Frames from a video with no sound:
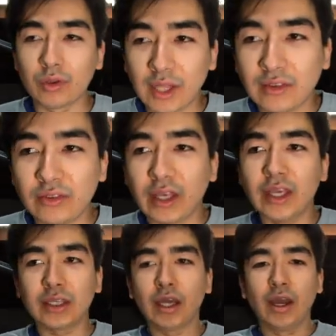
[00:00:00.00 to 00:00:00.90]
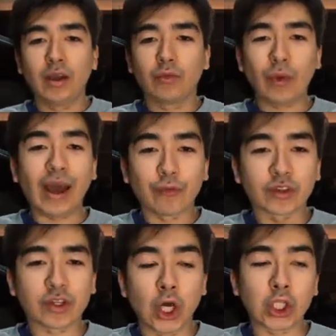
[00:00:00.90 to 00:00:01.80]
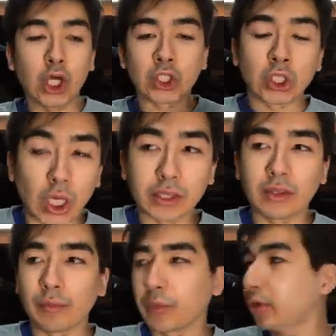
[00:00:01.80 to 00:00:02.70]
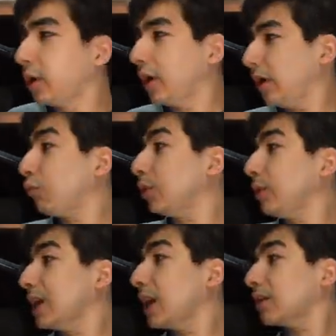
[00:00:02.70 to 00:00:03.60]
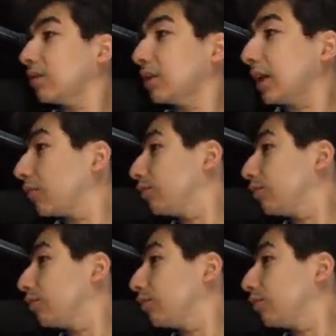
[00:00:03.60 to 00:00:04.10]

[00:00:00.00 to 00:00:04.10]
Let's say we have what's called a lot number. When we get like,